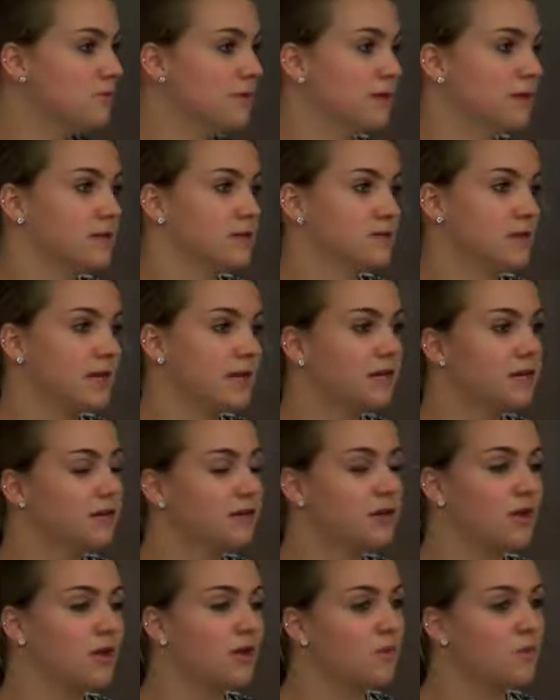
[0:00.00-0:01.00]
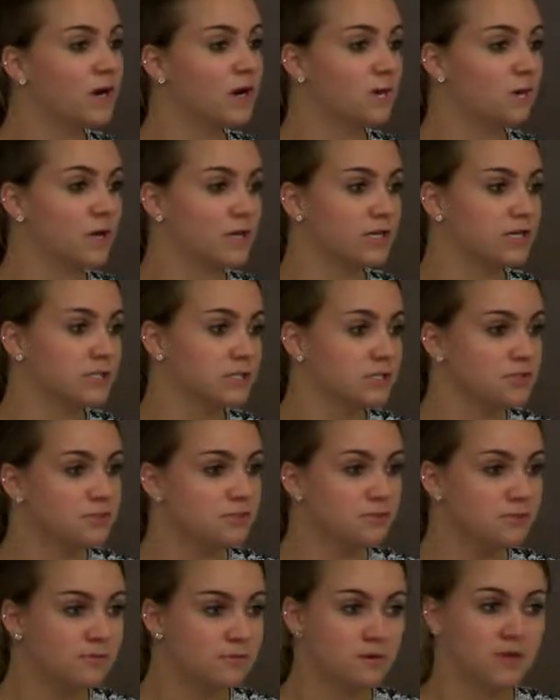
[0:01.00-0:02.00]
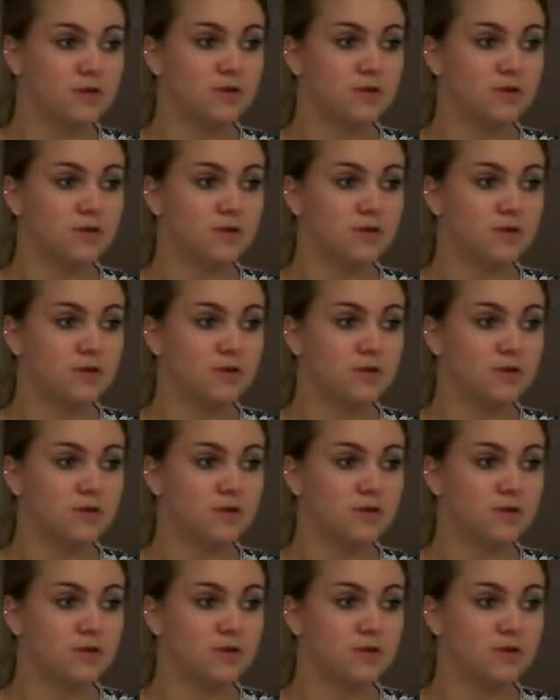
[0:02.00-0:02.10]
because I didn't know what I wanted to do